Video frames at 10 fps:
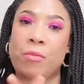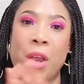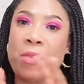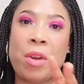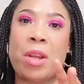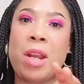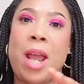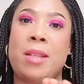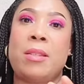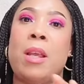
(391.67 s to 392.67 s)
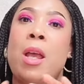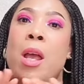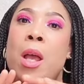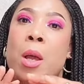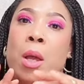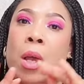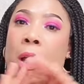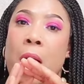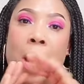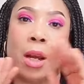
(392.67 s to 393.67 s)
very very nice
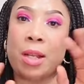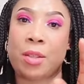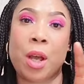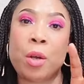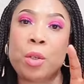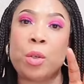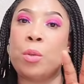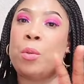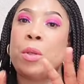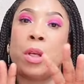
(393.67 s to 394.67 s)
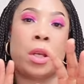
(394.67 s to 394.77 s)
and i tell you